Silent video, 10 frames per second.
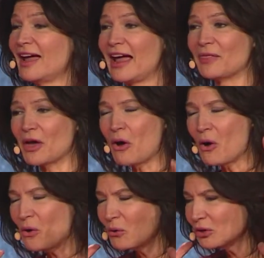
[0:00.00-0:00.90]
And the
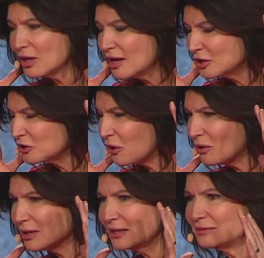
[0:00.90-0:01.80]
whole
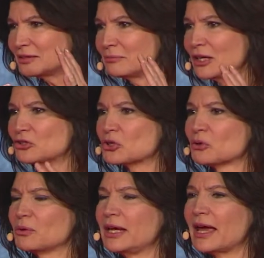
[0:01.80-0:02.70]
goal is to make sure
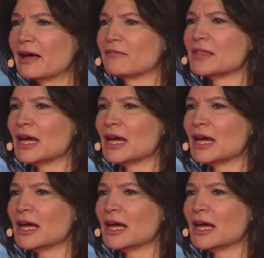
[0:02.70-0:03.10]
we have